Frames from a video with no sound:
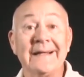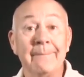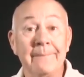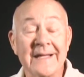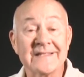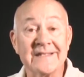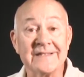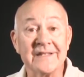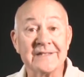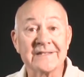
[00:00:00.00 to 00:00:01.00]

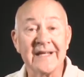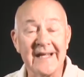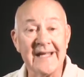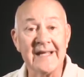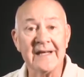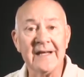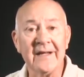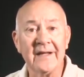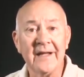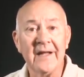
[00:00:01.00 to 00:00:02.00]
messages
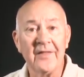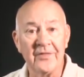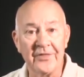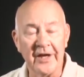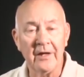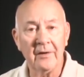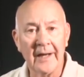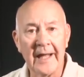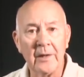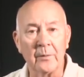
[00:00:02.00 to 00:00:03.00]
in their
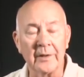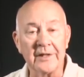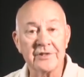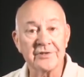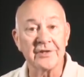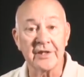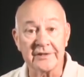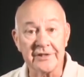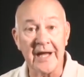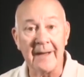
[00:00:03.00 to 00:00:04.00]
language that the
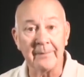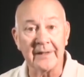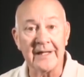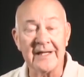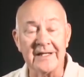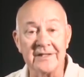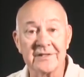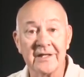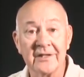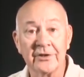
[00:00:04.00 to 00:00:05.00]

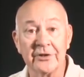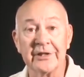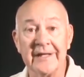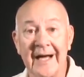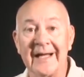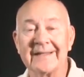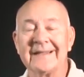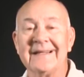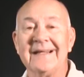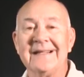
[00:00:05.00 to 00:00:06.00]
Japanese could not
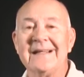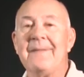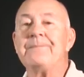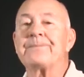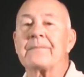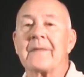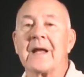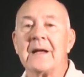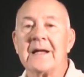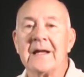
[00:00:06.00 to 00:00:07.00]

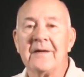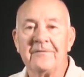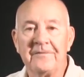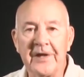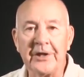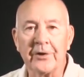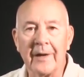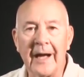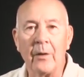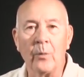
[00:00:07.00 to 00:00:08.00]
figure
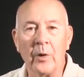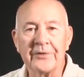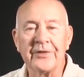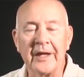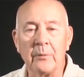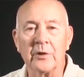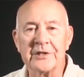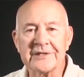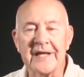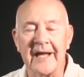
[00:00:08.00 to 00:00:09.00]
out what they were
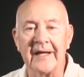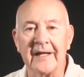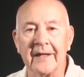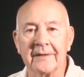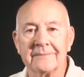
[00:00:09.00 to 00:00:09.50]
saying.